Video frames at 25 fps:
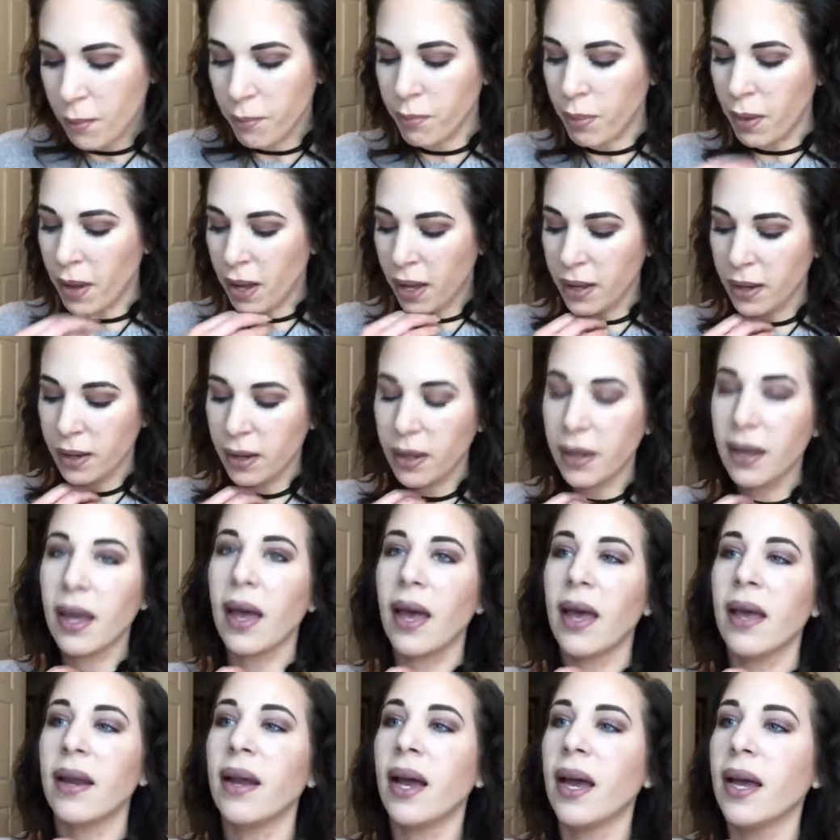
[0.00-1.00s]
But
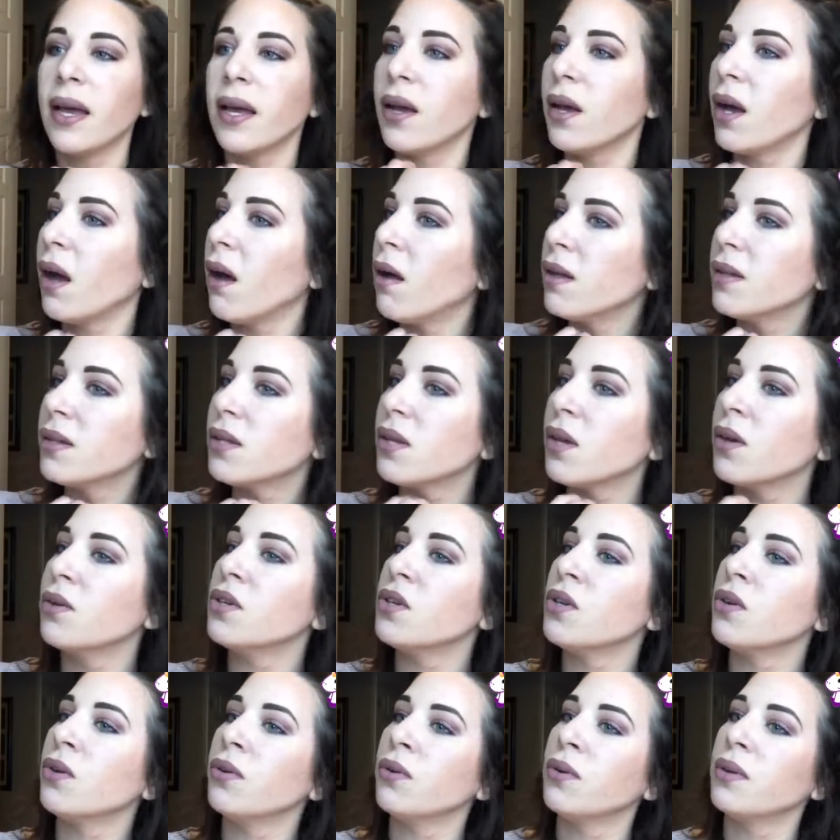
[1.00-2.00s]
again, I also
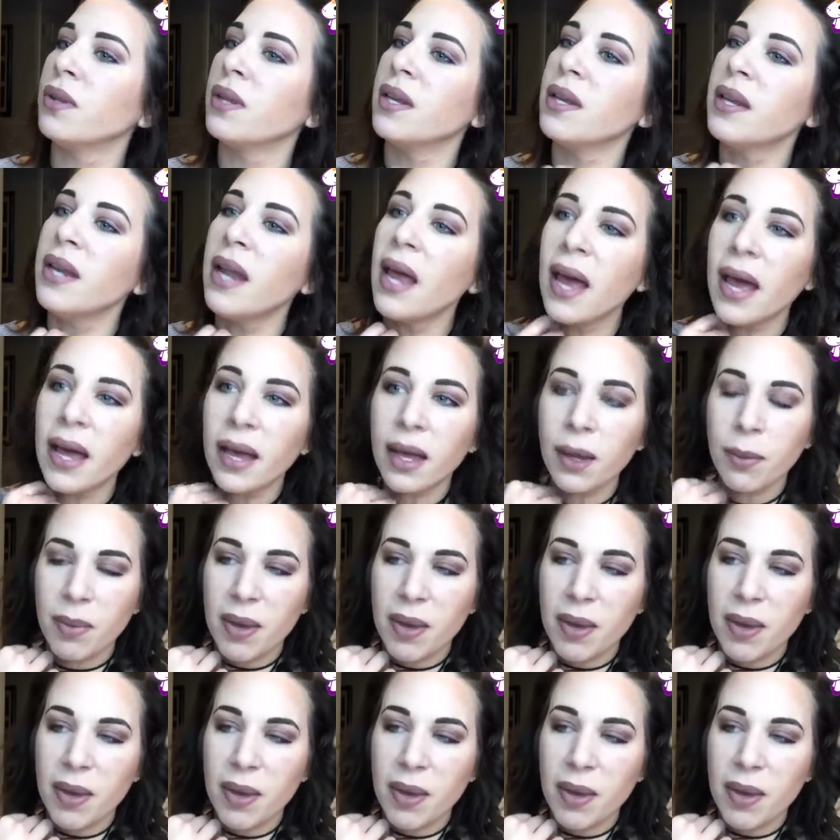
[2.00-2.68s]
do the neck